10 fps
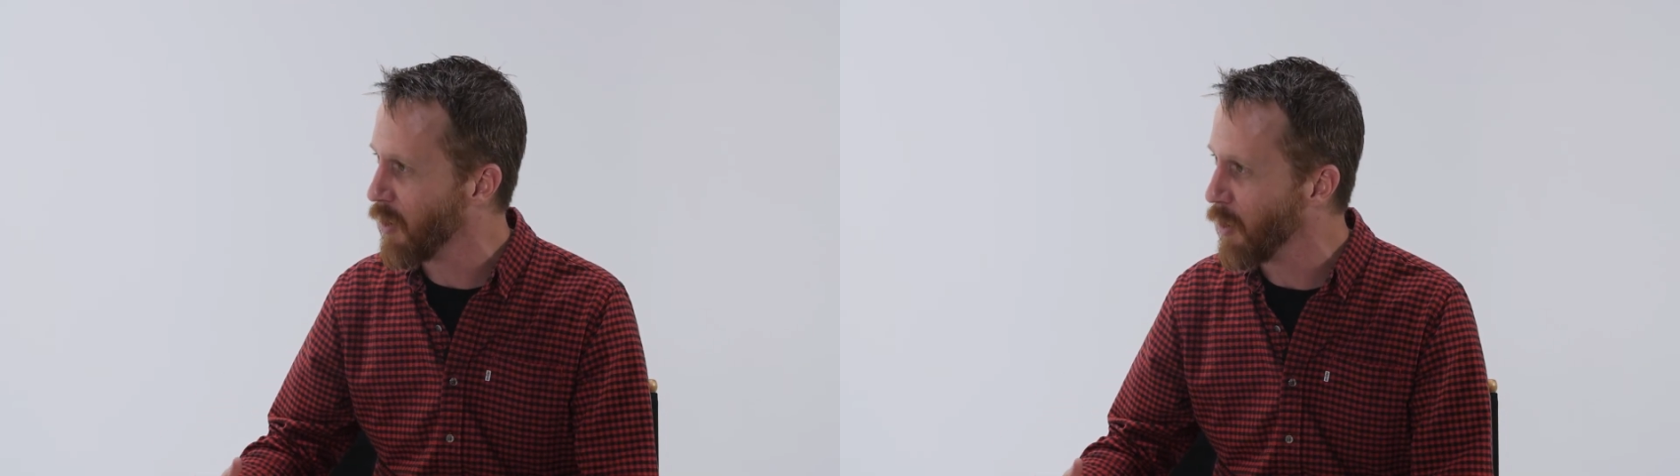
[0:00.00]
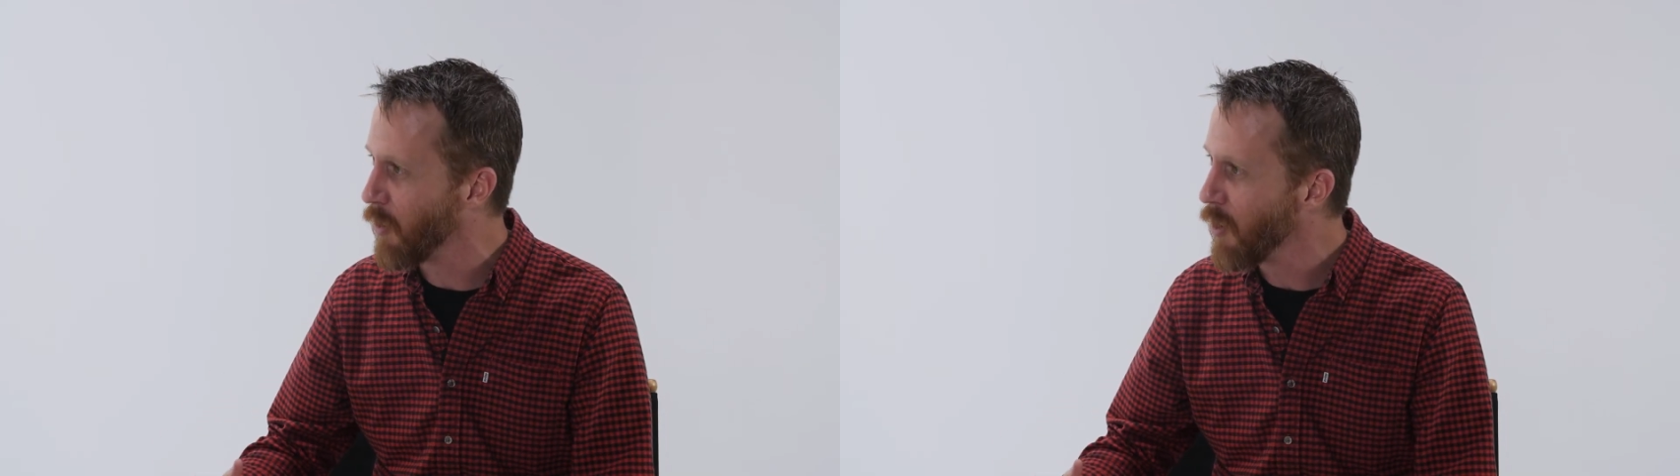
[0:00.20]

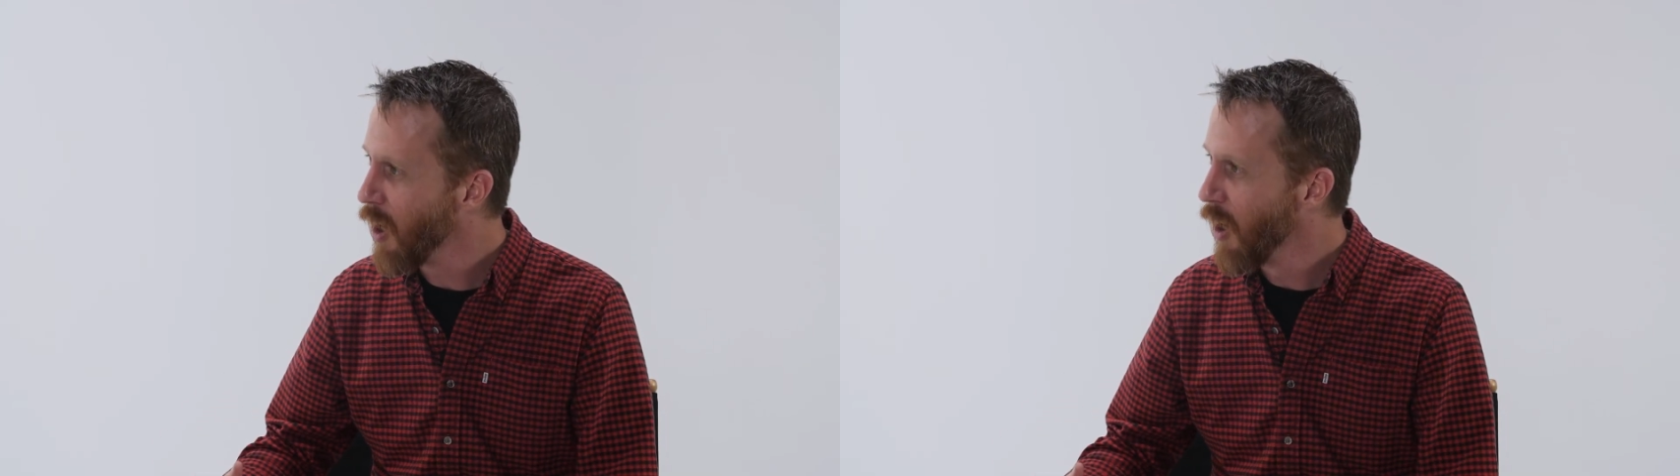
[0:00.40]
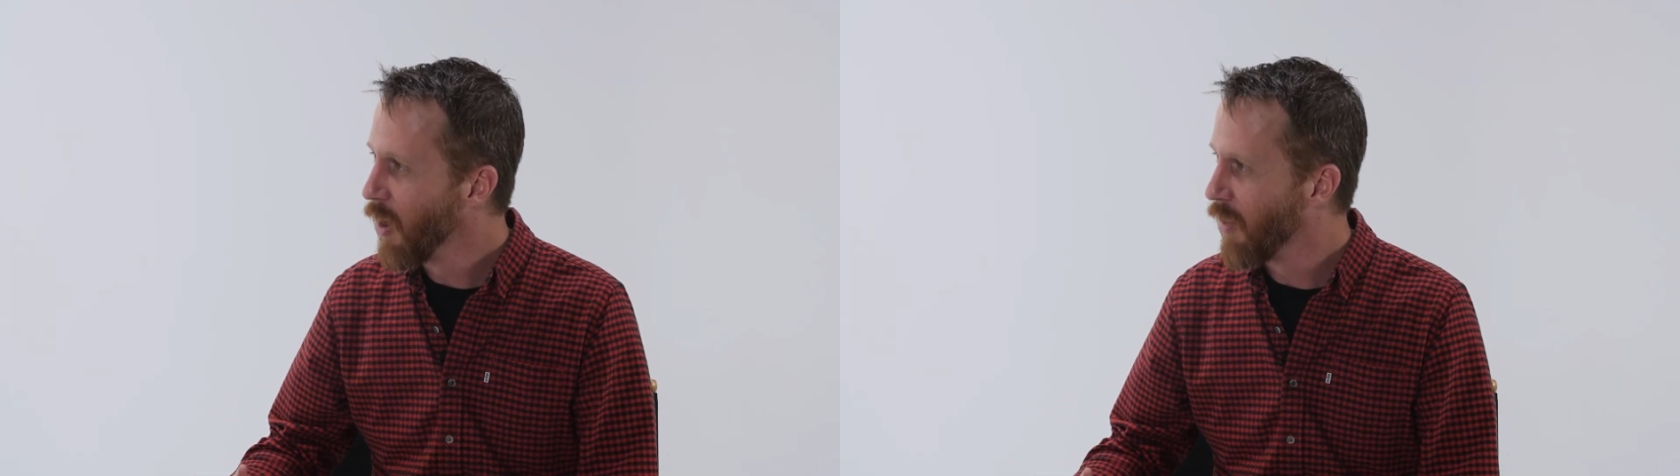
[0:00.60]
you
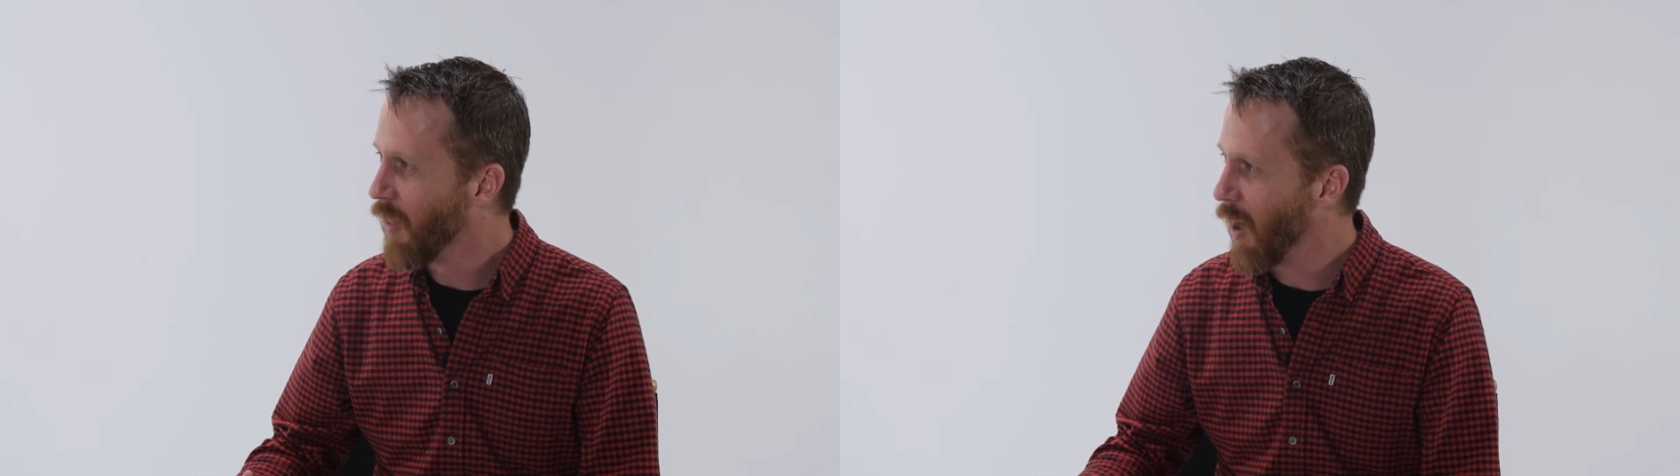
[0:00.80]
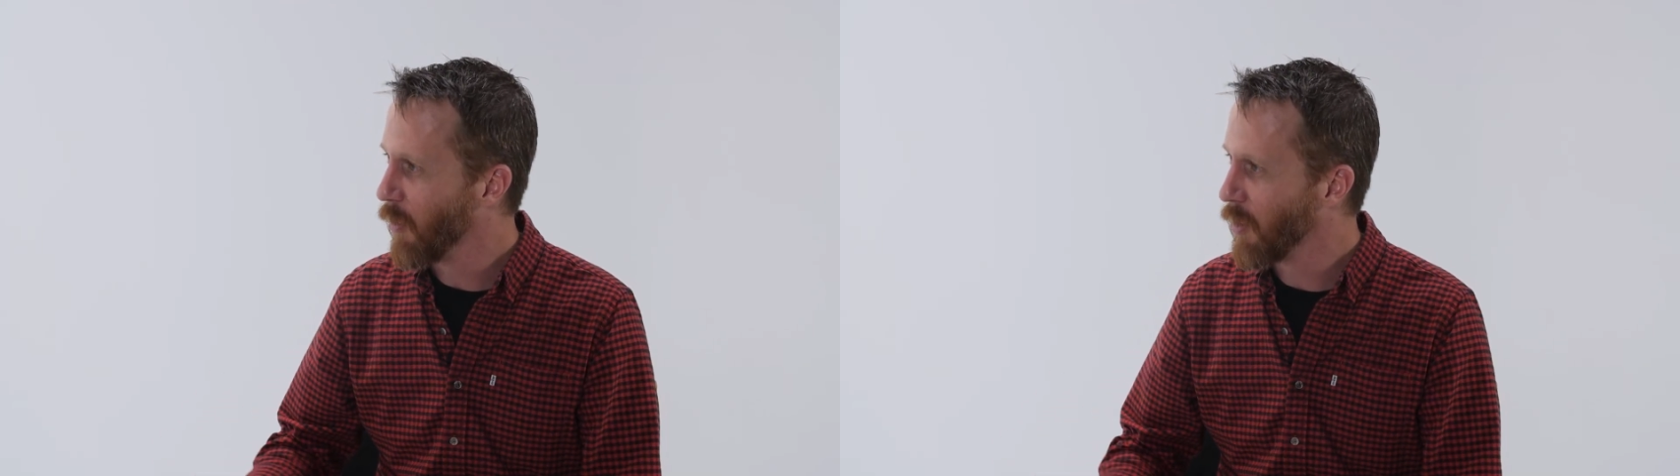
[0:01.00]

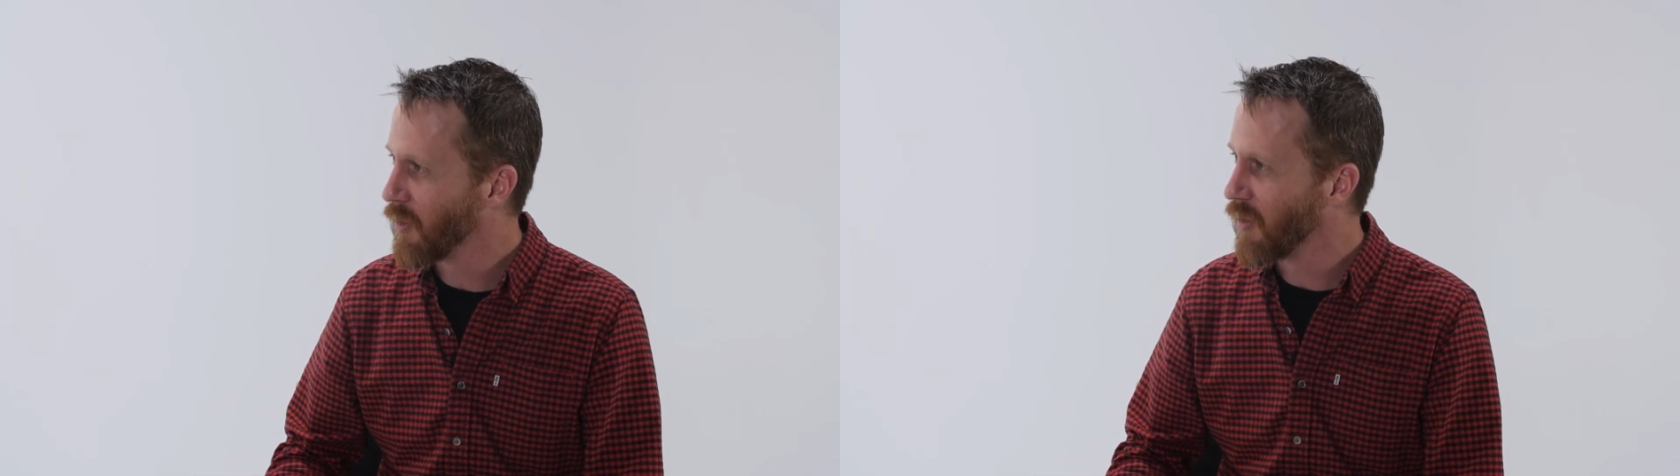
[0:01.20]
that was